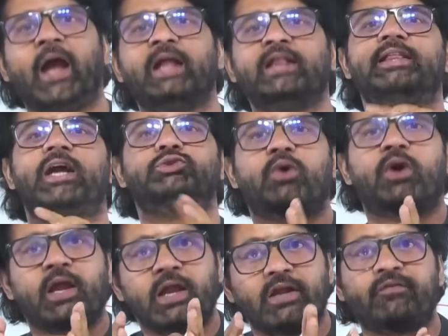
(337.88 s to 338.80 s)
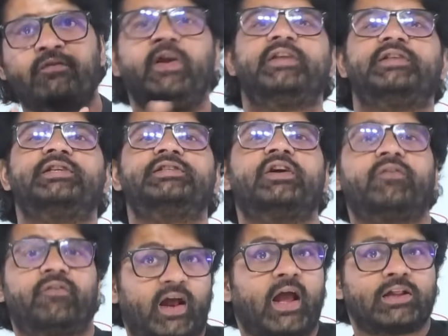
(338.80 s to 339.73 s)
and that's why it faces the
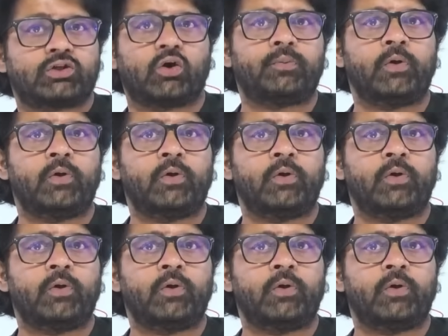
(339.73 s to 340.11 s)
wrath of